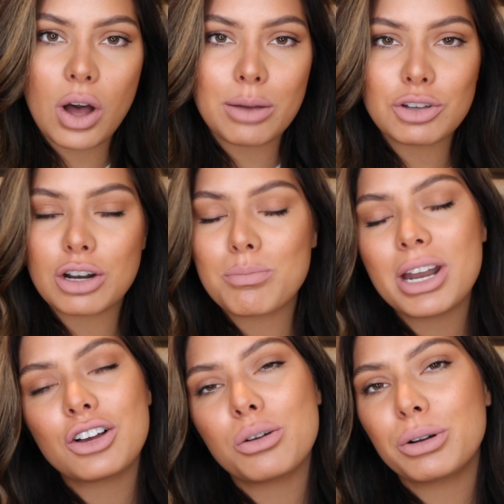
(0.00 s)
I'm not a
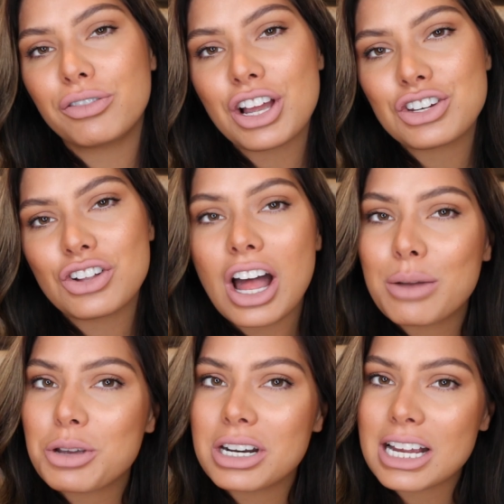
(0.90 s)
medical professional,
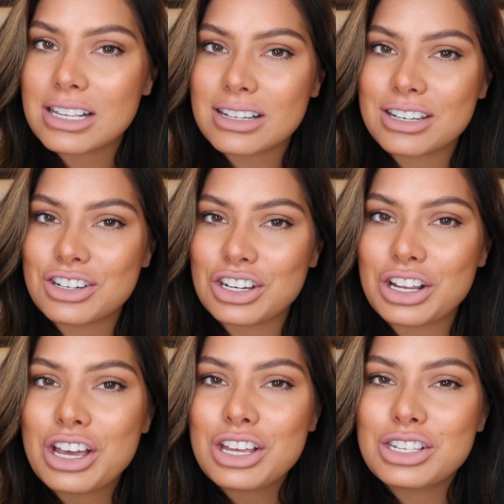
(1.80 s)
I'm not an esthetician,
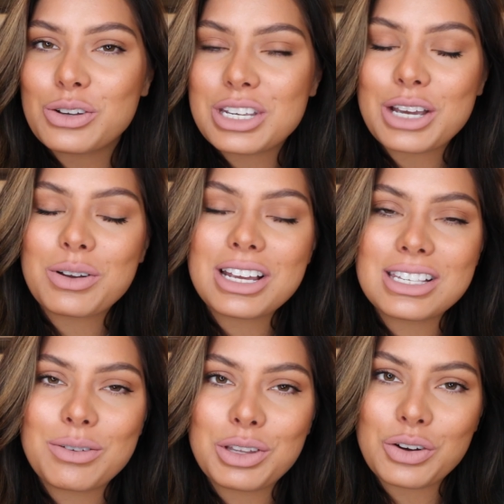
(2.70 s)
so take what I
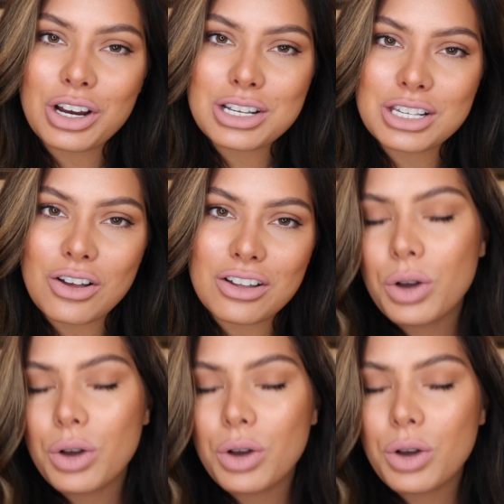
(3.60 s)
say with a grain of salt.